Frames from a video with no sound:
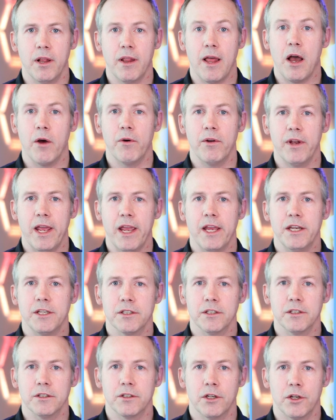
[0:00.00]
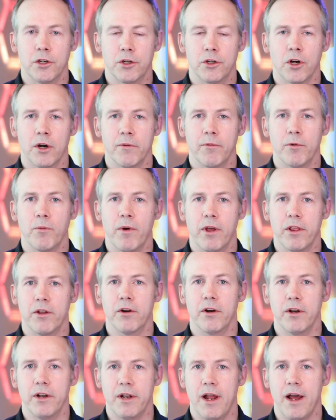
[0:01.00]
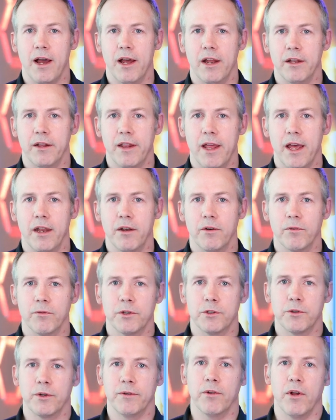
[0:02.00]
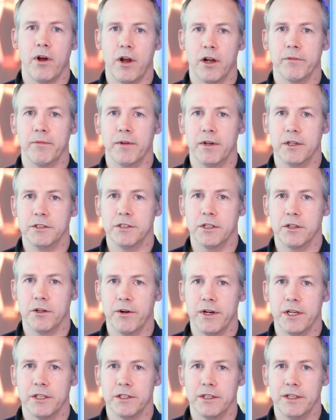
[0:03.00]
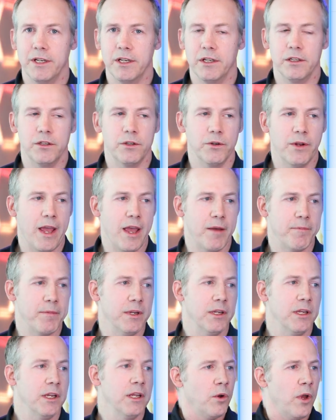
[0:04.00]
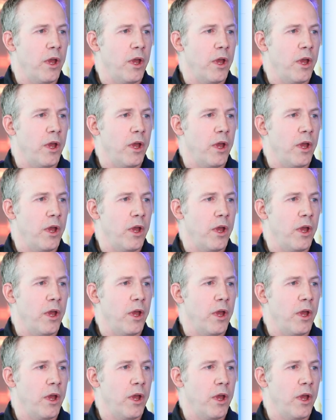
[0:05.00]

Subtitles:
allow an agent to determine whether or not that retrieval augmented generation needed to happen.